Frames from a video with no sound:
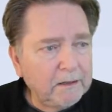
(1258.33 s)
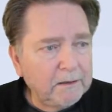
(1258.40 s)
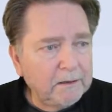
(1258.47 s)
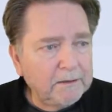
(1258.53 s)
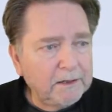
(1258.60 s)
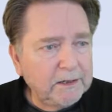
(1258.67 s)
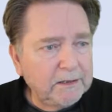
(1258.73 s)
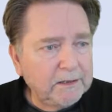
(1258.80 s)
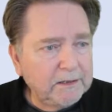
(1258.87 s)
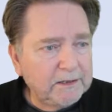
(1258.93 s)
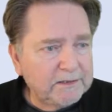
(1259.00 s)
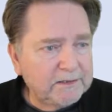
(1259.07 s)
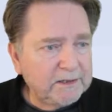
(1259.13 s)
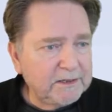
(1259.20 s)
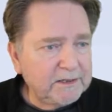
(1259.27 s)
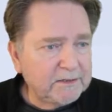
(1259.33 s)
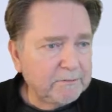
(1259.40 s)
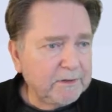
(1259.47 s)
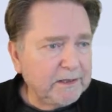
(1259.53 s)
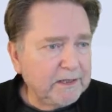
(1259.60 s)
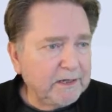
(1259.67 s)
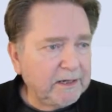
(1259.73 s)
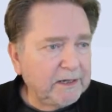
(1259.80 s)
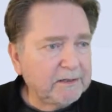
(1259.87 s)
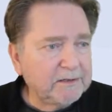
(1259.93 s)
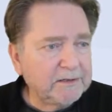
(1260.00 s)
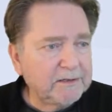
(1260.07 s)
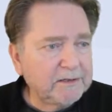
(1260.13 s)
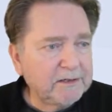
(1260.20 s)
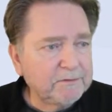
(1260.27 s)
And then it lists these three
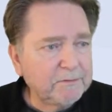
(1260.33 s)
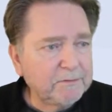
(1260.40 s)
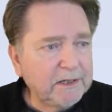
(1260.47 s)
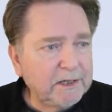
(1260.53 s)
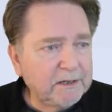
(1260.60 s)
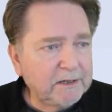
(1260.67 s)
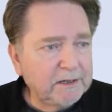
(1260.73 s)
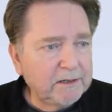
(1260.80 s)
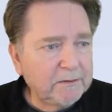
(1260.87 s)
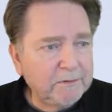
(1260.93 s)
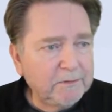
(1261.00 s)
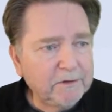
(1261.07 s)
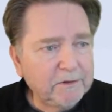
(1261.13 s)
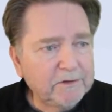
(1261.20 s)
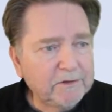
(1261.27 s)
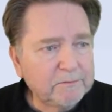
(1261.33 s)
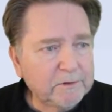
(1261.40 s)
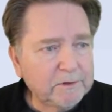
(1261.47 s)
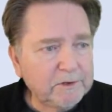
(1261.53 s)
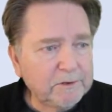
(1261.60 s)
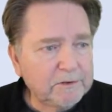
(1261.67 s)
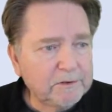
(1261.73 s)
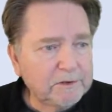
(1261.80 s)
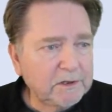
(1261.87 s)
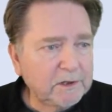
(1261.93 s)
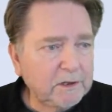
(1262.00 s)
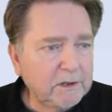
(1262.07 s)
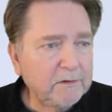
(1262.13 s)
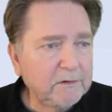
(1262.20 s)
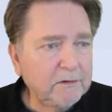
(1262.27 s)
things. It says relay computers were too
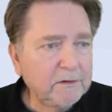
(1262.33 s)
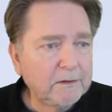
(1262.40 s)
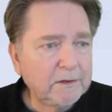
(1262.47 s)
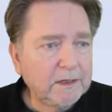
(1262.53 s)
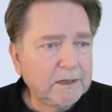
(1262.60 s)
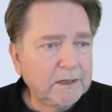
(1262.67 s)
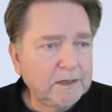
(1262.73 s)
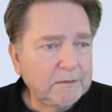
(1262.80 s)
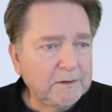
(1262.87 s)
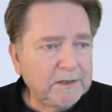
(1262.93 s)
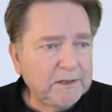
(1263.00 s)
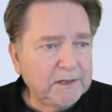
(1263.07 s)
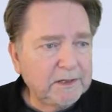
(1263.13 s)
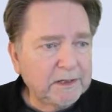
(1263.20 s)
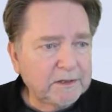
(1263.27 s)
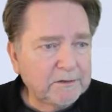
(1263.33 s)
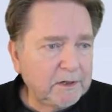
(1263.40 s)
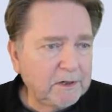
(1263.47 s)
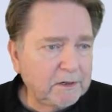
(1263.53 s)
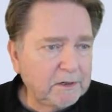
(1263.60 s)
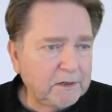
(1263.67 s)
slow, but the electronic